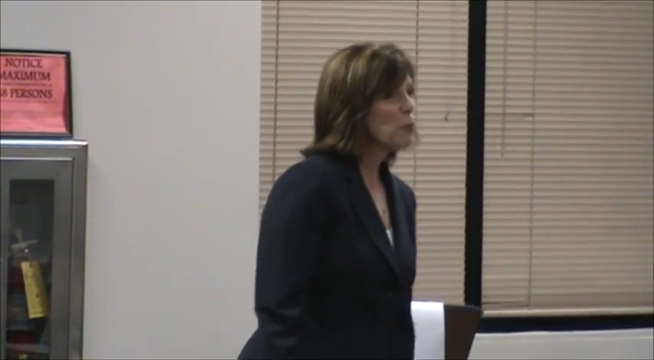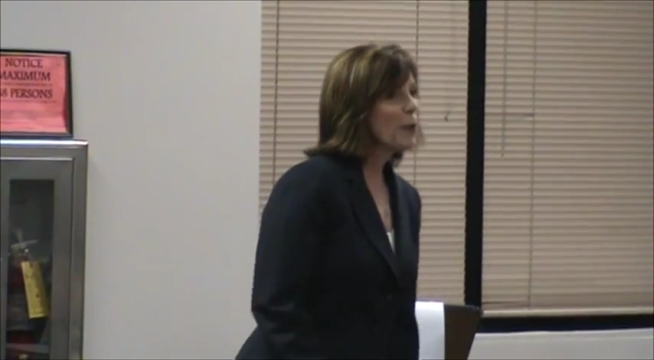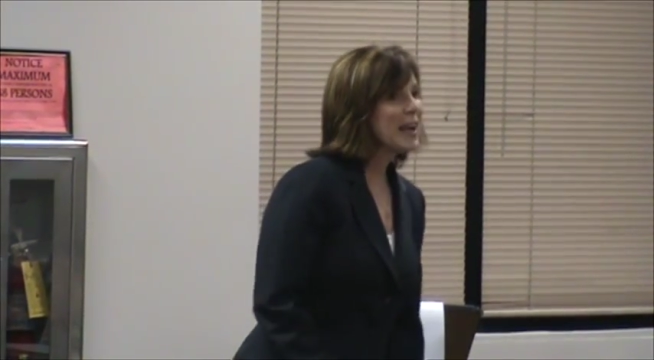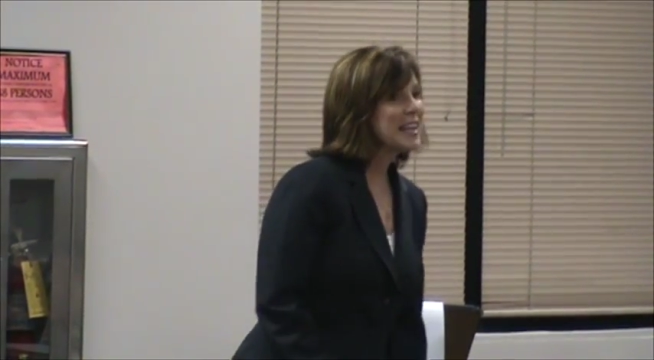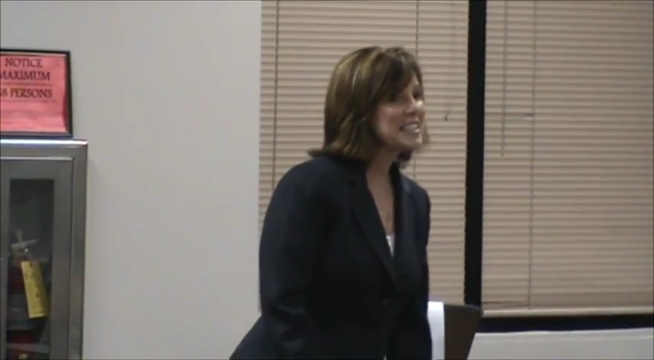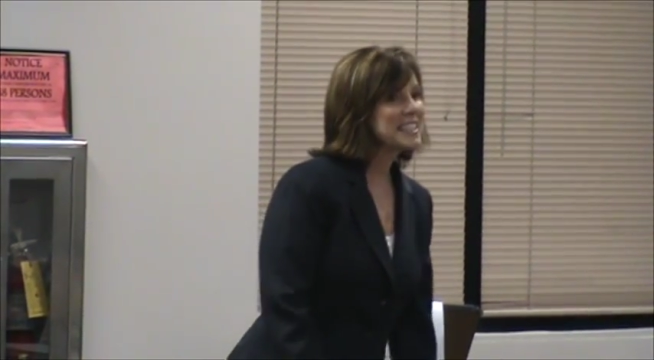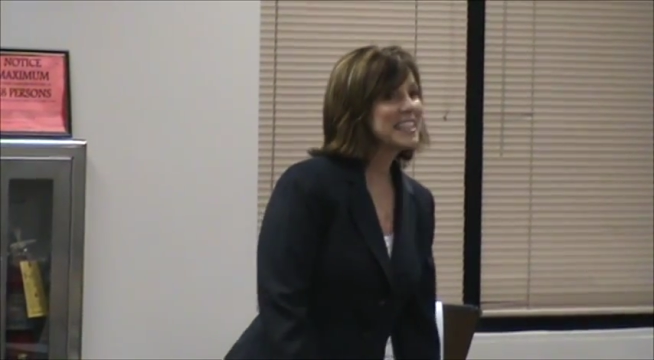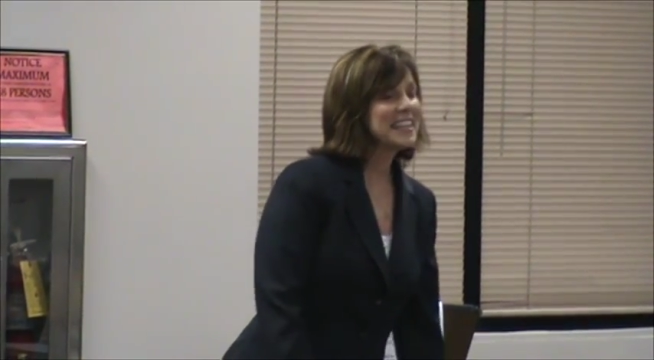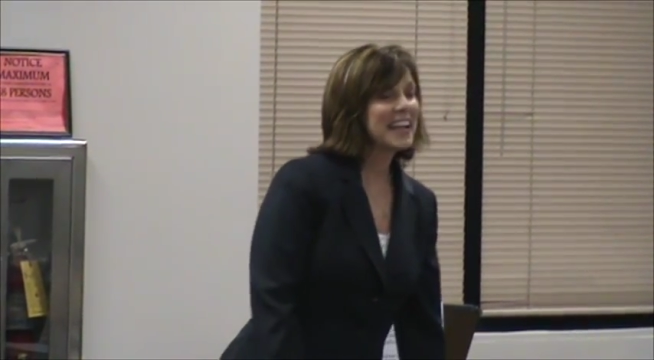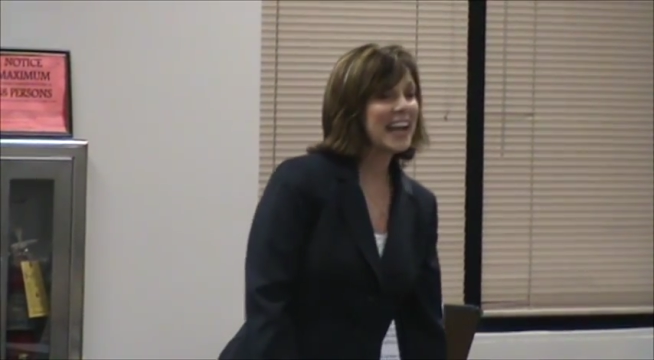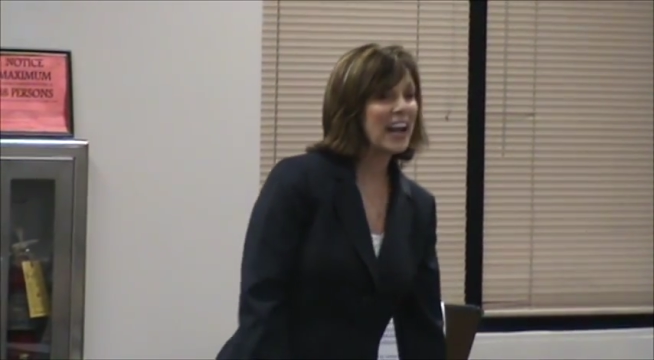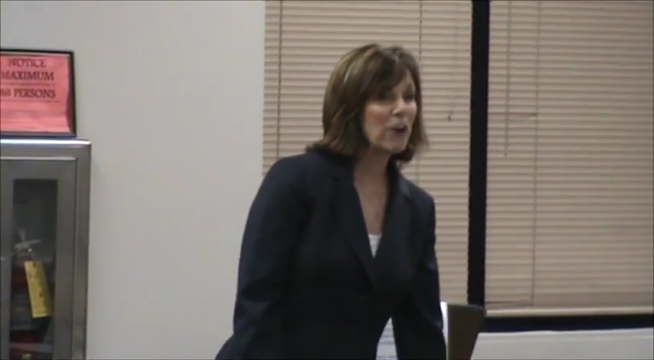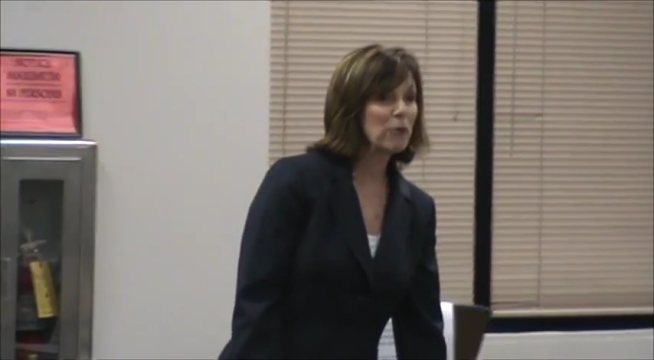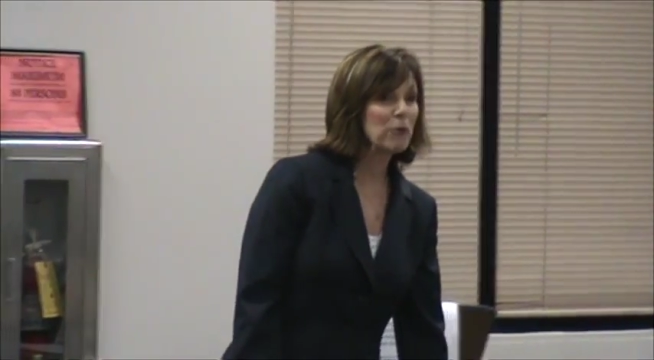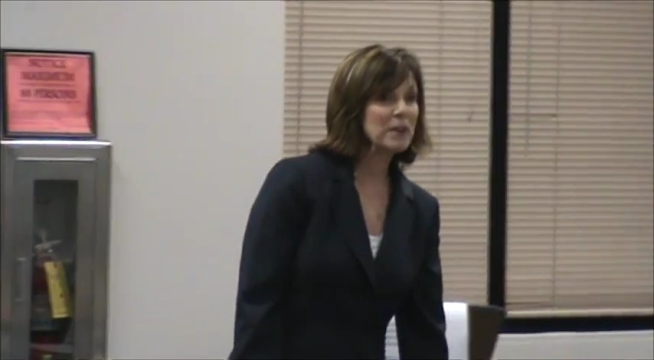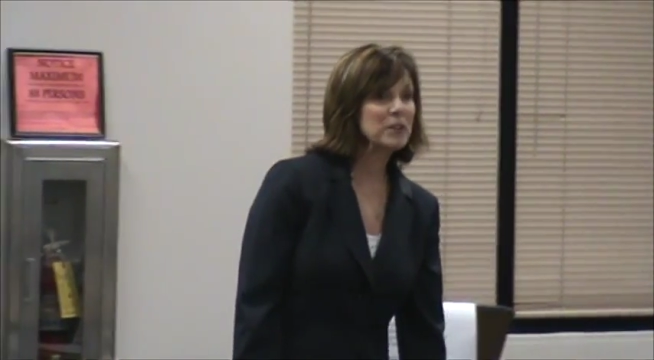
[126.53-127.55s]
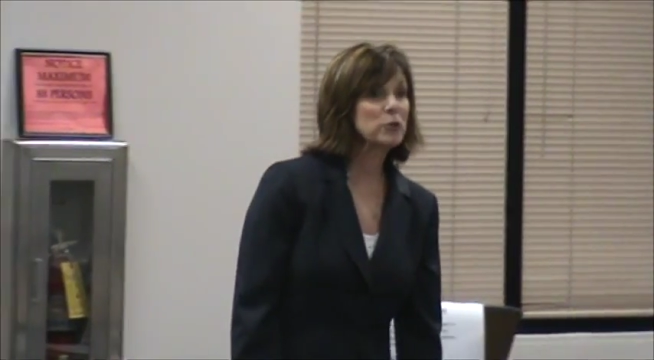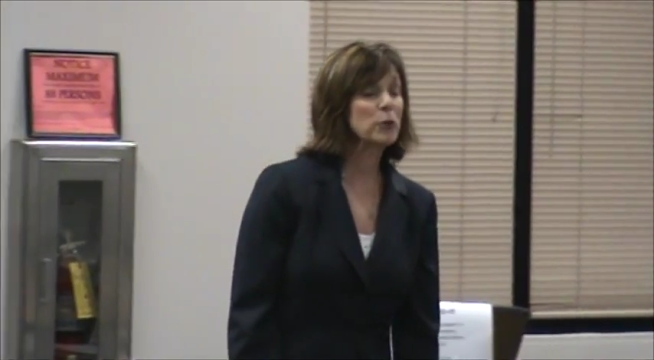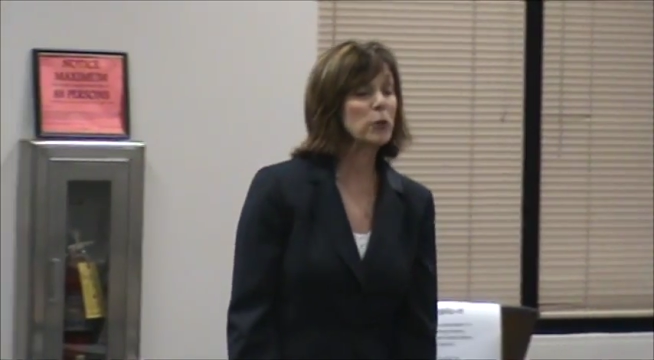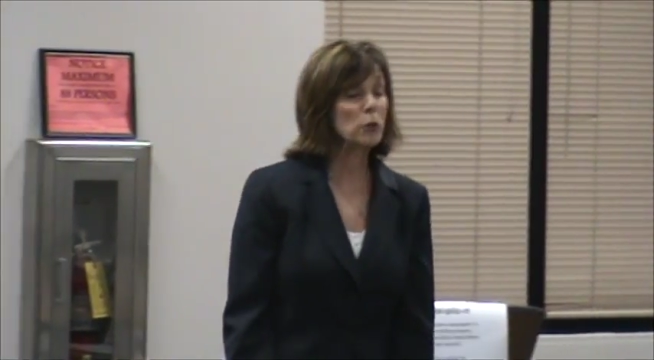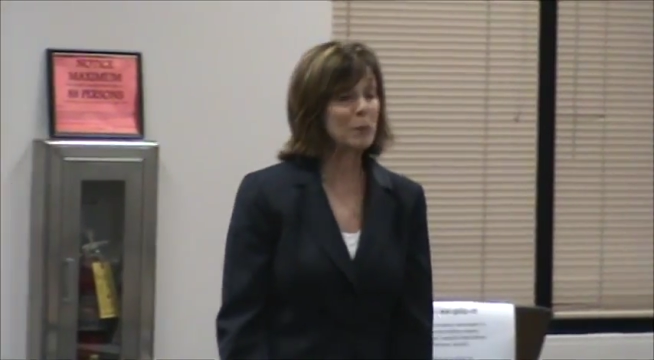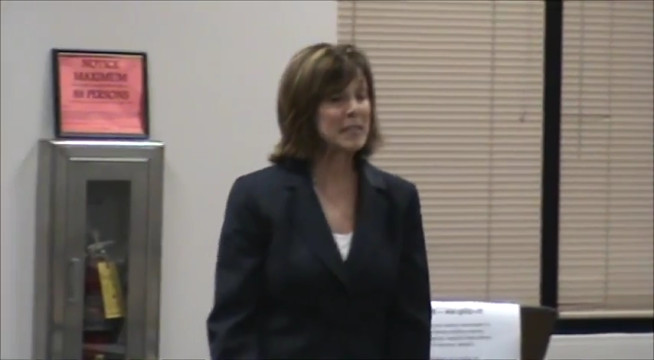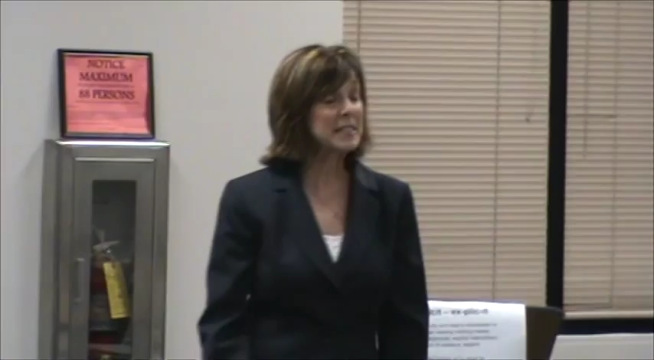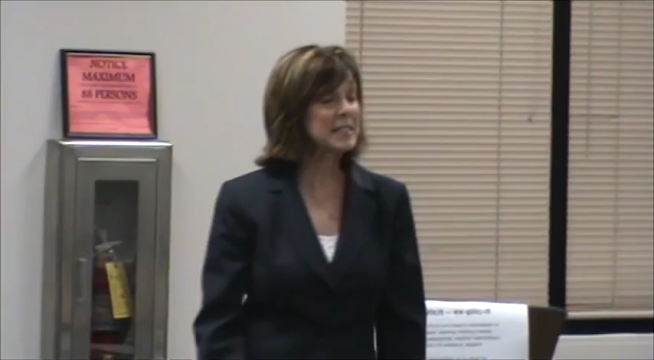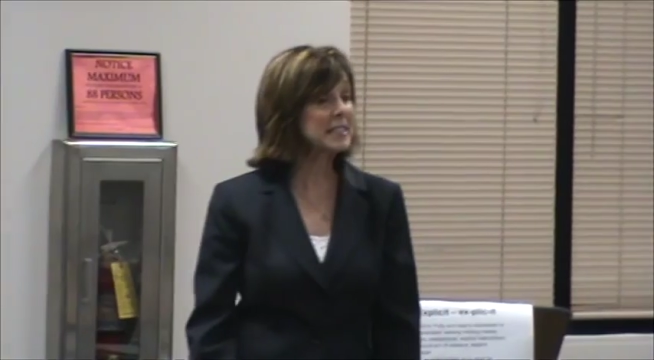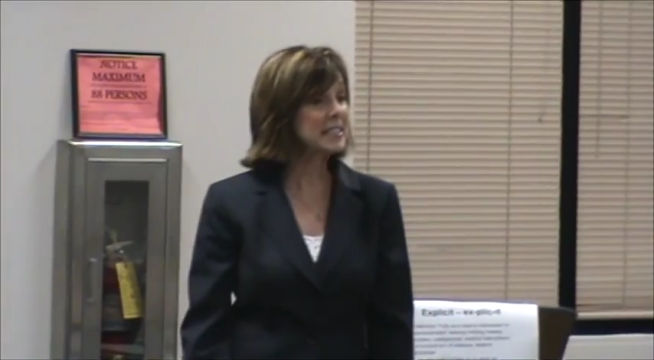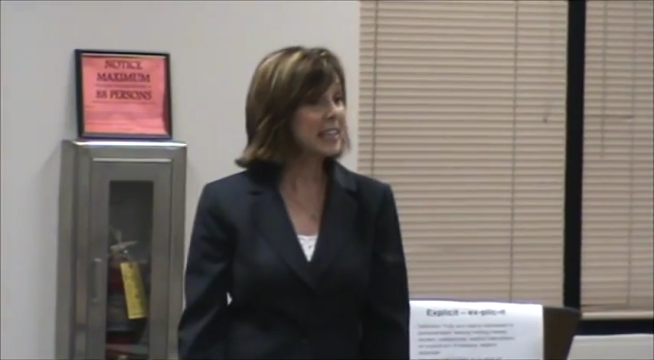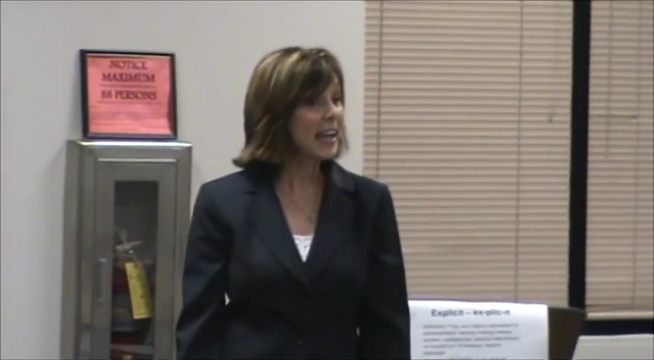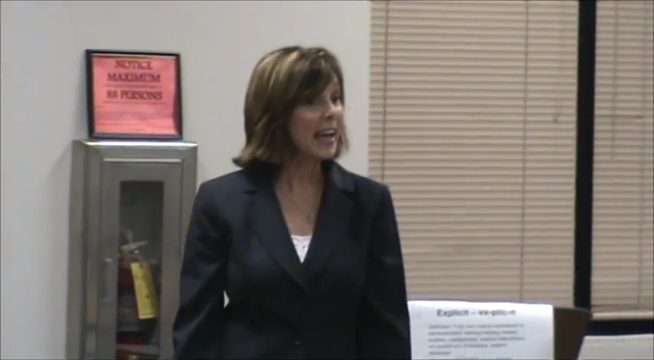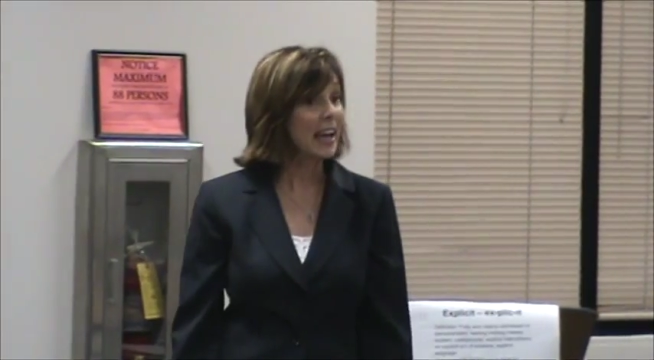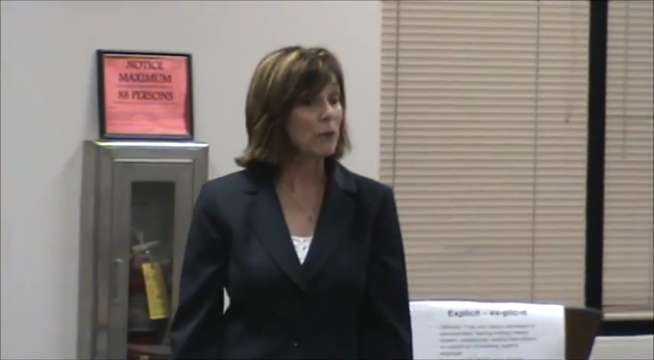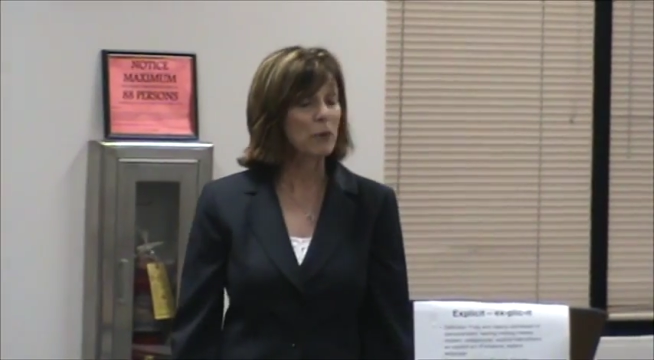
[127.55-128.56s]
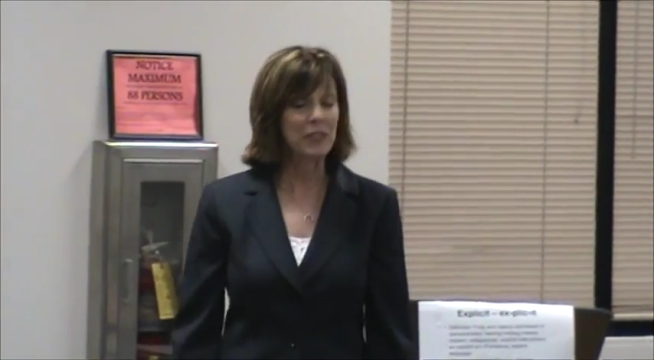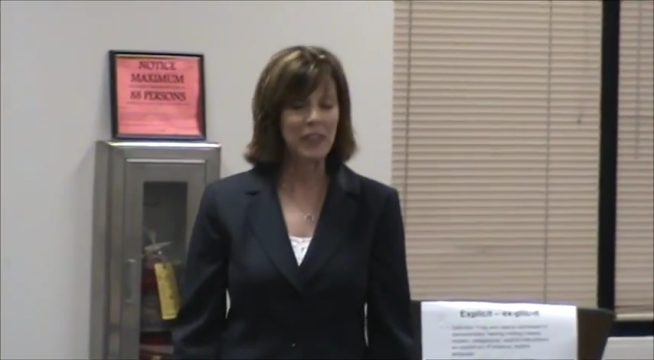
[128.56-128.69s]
President Harry Truman said,